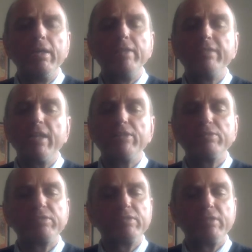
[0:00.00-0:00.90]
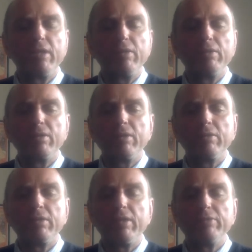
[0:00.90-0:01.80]
His eyes were still
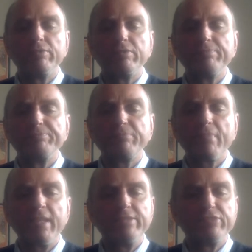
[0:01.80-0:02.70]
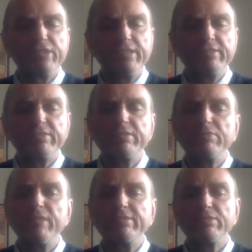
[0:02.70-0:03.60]
closed. His chin
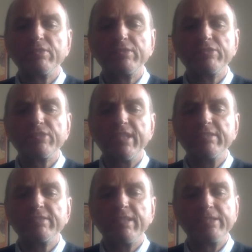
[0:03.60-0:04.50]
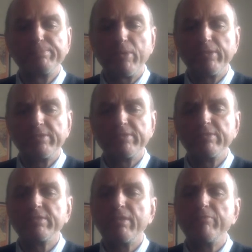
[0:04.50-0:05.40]
still rested on his chest, and his body
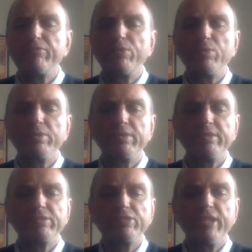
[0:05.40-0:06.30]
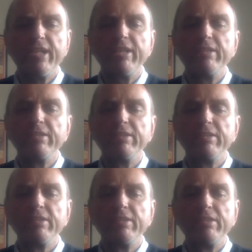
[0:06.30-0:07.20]
still slumped forward in his chair.
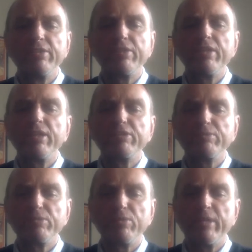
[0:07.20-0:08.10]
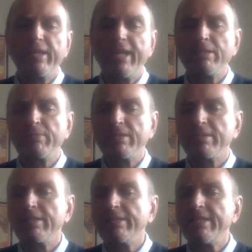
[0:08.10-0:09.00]
The girls were talking
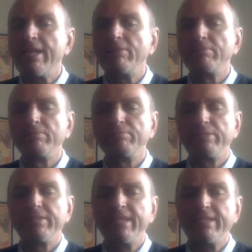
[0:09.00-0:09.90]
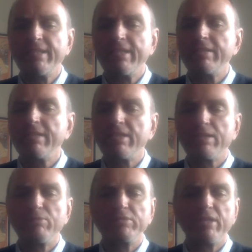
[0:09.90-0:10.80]
animatedly now, pretending
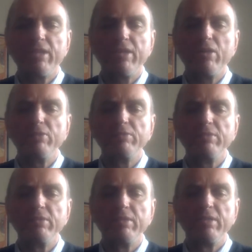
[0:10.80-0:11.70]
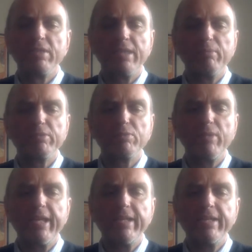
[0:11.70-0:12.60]
nothing was going on. That was the
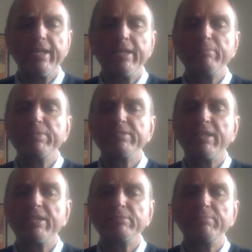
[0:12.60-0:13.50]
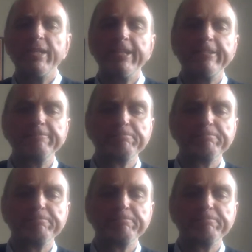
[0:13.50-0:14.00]
way in Poseidon Bay.